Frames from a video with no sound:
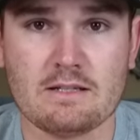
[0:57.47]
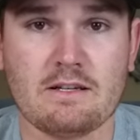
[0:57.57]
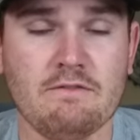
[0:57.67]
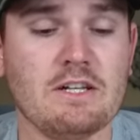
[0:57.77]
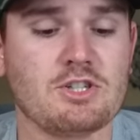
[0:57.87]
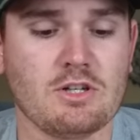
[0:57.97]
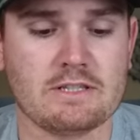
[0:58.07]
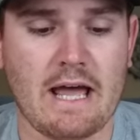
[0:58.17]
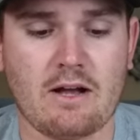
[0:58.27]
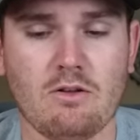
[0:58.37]
conventional
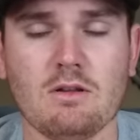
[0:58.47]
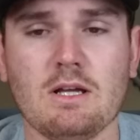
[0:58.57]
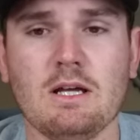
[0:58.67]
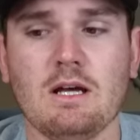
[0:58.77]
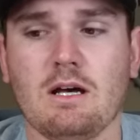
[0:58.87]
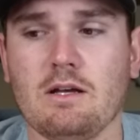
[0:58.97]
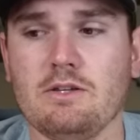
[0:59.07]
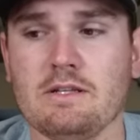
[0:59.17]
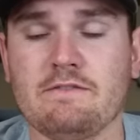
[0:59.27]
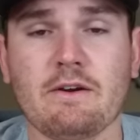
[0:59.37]
tackle,
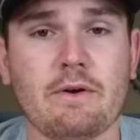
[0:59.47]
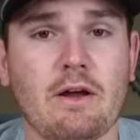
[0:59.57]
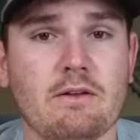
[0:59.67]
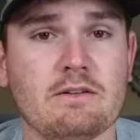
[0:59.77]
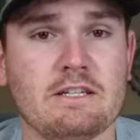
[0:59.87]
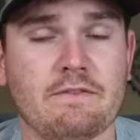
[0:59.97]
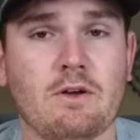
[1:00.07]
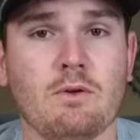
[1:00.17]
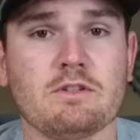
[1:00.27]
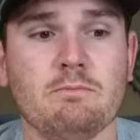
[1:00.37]
it's very
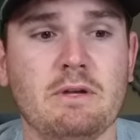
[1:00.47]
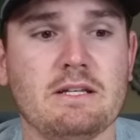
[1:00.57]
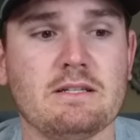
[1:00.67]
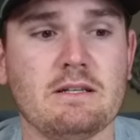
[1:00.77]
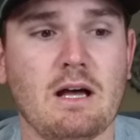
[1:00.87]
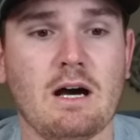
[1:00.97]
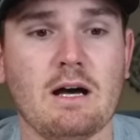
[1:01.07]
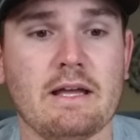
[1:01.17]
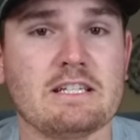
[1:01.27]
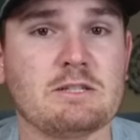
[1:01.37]
difficult to beat
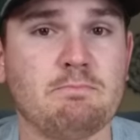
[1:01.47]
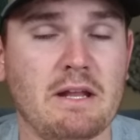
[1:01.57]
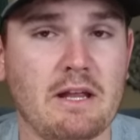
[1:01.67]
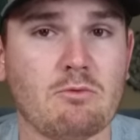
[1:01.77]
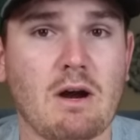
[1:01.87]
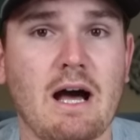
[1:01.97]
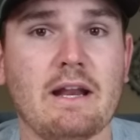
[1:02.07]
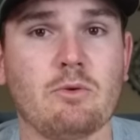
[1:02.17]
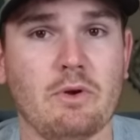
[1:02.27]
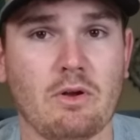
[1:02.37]
a spinning rod
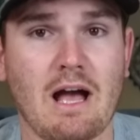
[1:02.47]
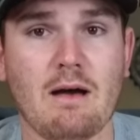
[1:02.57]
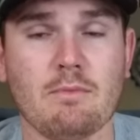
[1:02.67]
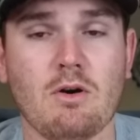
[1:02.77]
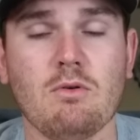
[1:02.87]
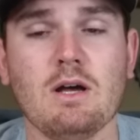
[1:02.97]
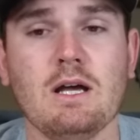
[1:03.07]
and reel combo,